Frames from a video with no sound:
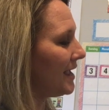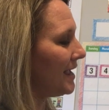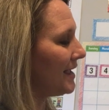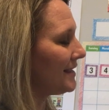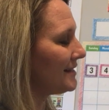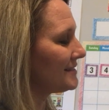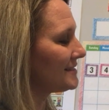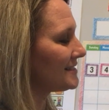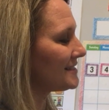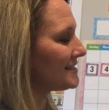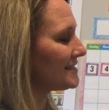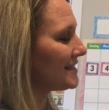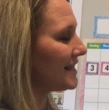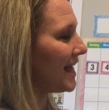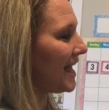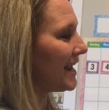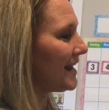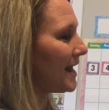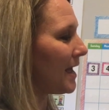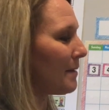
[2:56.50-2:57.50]
and
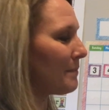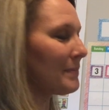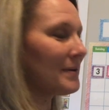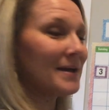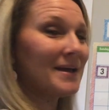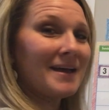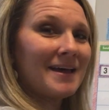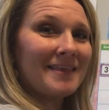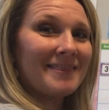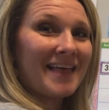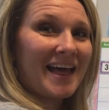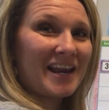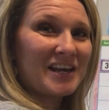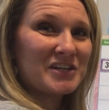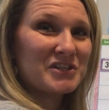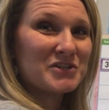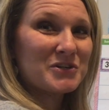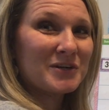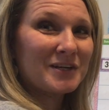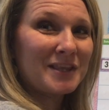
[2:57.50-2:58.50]
slide up. That
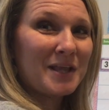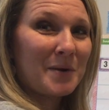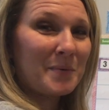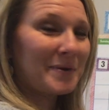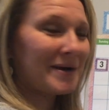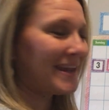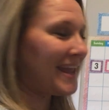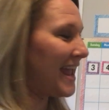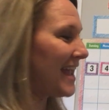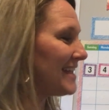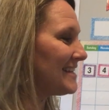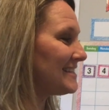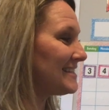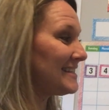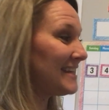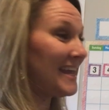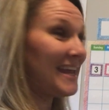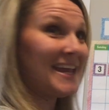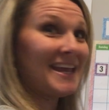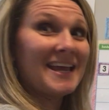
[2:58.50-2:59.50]
is your uppercase
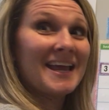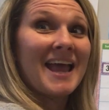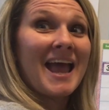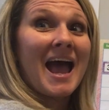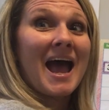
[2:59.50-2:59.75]
C,